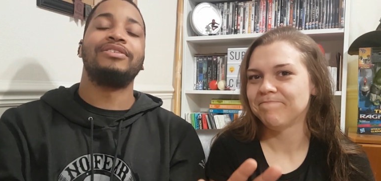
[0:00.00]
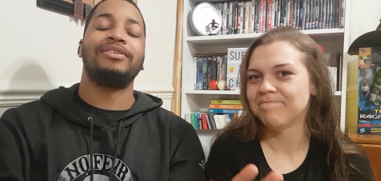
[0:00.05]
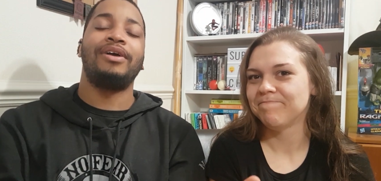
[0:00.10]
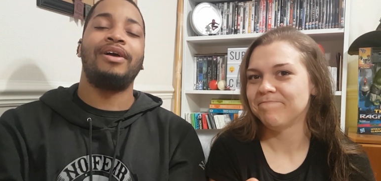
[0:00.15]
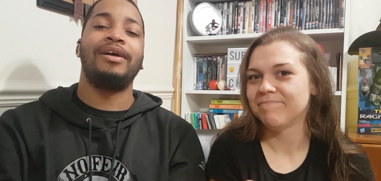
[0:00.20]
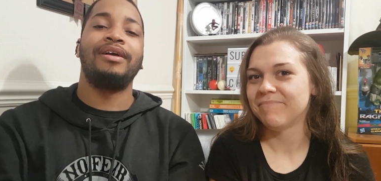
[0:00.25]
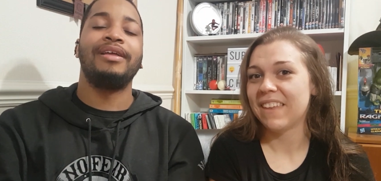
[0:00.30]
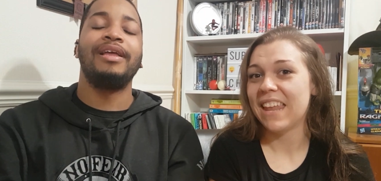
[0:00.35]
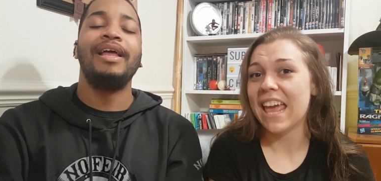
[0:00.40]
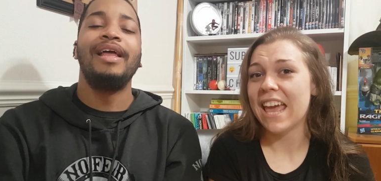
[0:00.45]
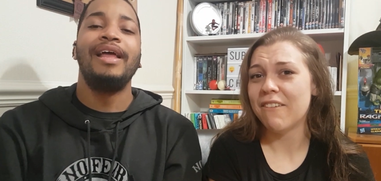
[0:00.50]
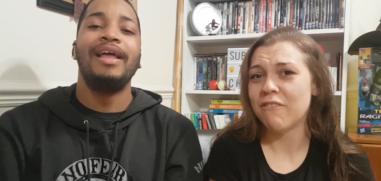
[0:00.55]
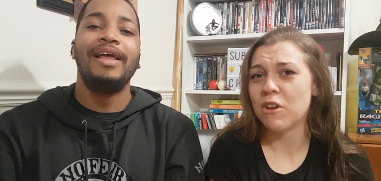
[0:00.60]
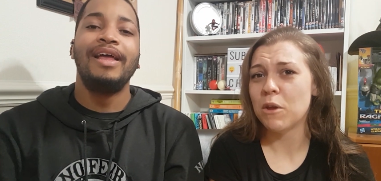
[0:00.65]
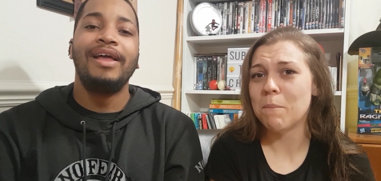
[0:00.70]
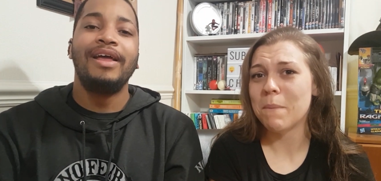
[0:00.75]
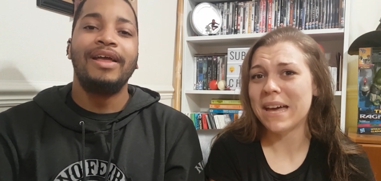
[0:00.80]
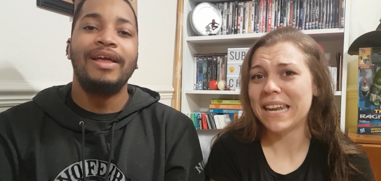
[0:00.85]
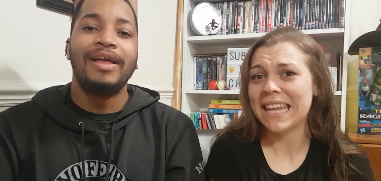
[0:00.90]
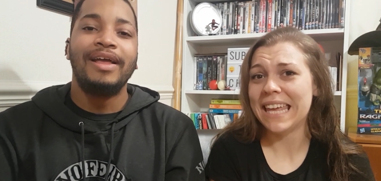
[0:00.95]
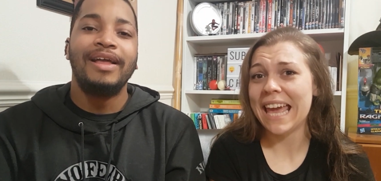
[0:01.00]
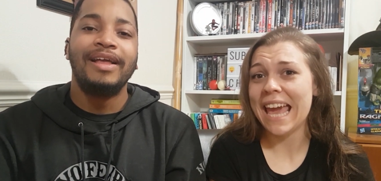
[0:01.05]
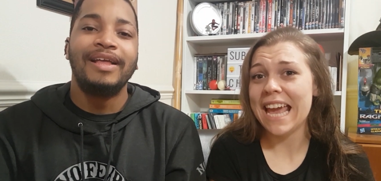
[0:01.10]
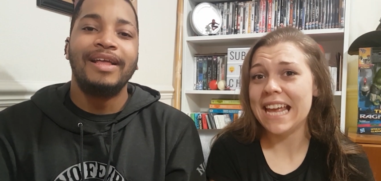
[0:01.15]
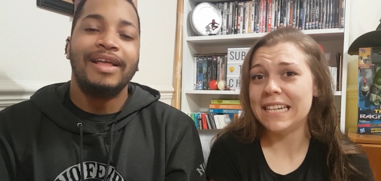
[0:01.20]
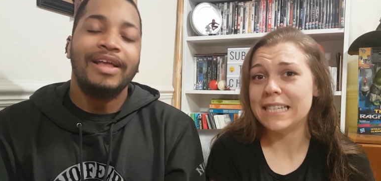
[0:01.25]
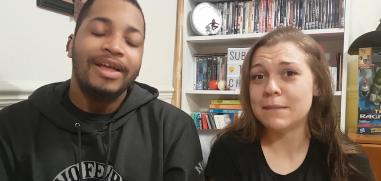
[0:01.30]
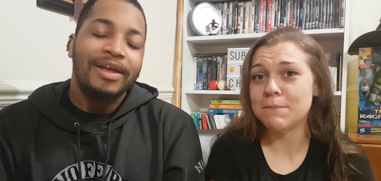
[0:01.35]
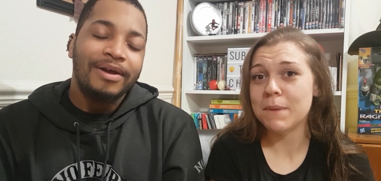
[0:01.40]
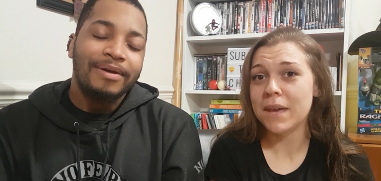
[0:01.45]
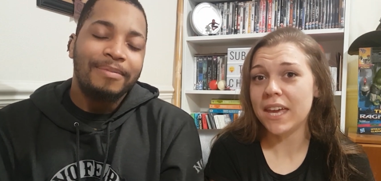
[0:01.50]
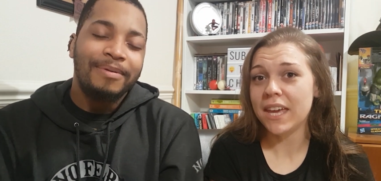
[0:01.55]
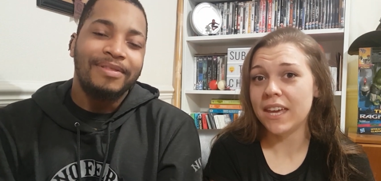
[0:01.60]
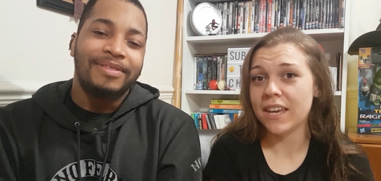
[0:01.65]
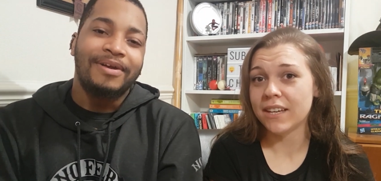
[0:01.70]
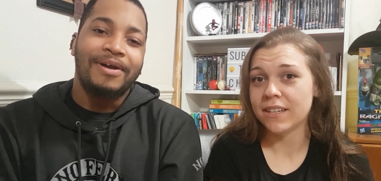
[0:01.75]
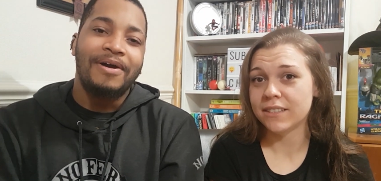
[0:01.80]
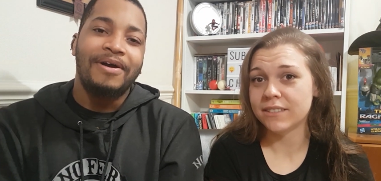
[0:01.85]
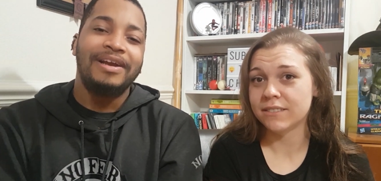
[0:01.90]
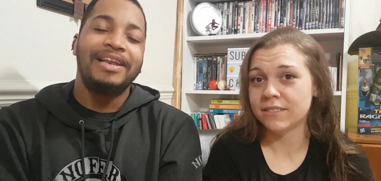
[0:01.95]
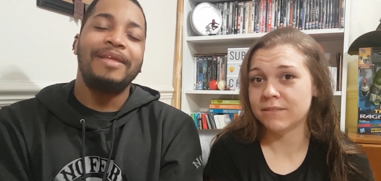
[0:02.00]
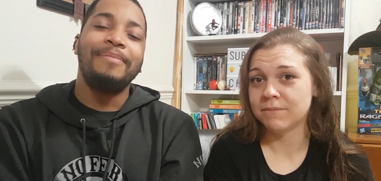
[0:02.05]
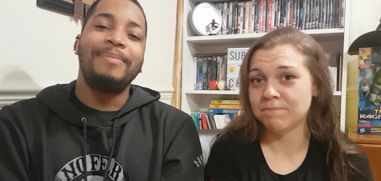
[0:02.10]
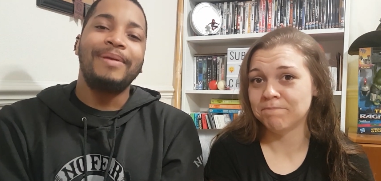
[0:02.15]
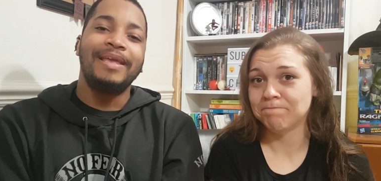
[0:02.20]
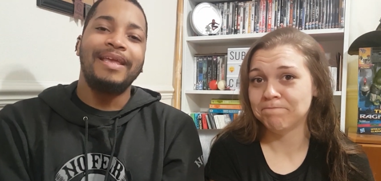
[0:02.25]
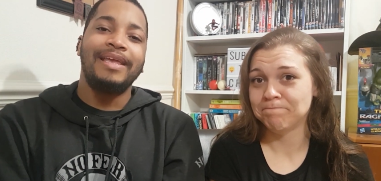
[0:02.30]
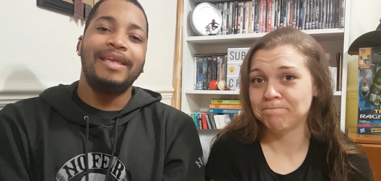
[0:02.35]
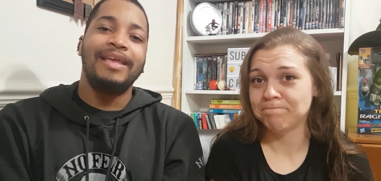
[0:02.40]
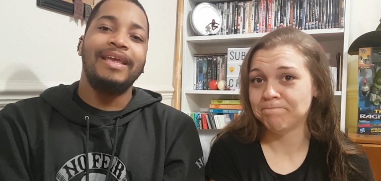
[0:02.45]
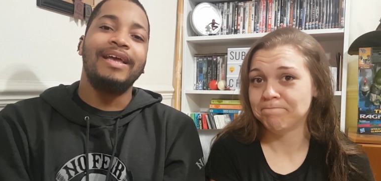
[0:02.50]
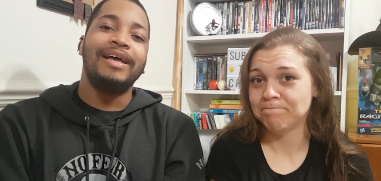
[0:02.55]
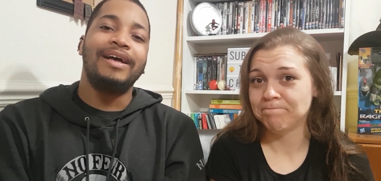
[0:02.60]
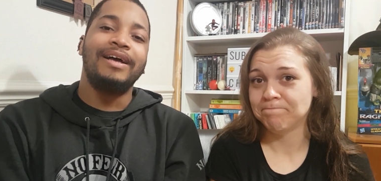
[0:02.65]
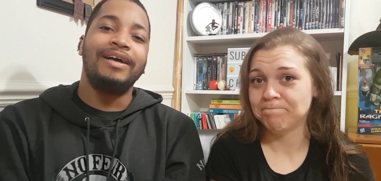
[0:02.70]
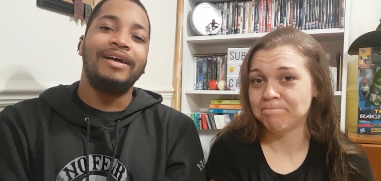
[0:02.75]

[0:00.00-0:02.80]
Speaker 1: song with Cardi B.